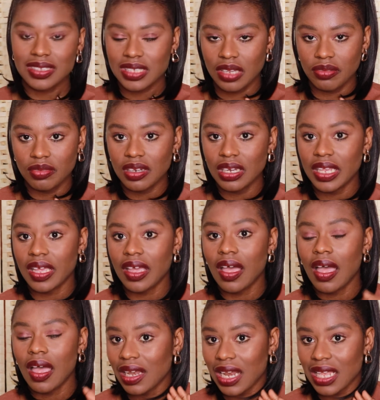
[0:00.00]
definitely
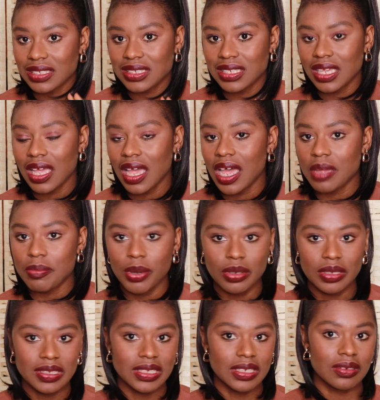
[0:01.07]
a classic high
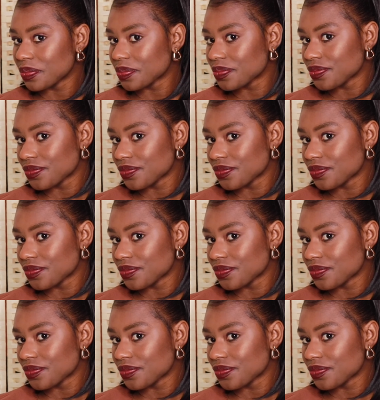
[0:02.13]
ponytail.